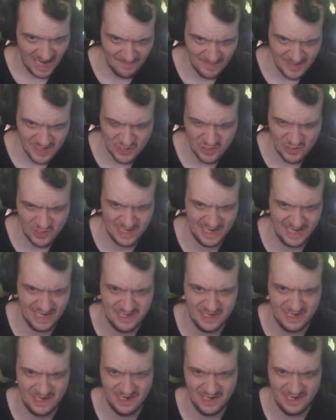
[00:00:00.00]
I'm pretty sure
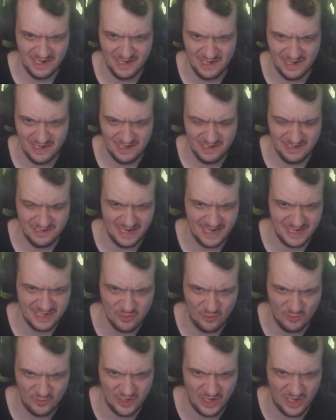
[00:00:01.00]
they
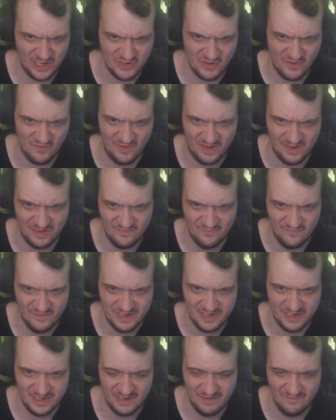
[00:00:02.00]
stole another one
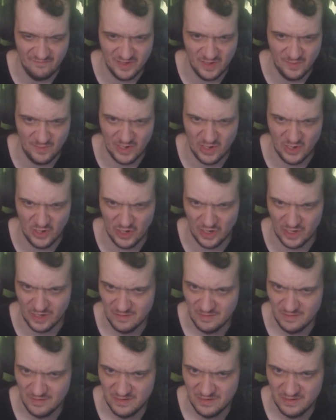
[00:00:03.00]
in the mirror.
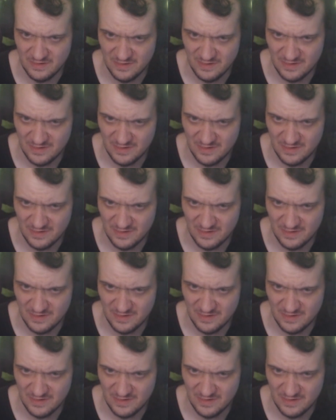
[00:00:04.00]
There.